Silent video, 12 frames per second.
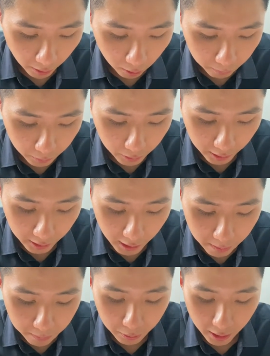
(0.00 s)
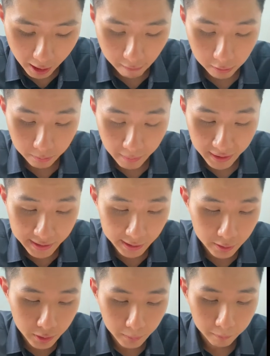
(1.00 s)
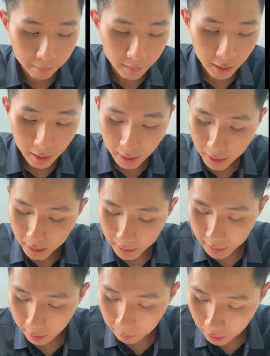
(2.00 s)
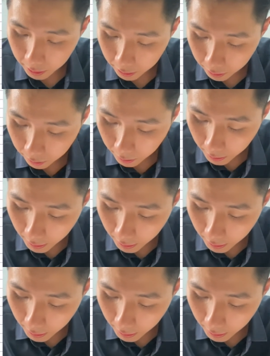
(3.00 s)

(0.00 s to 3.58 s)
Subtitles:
output an input error message. So I'm gonna do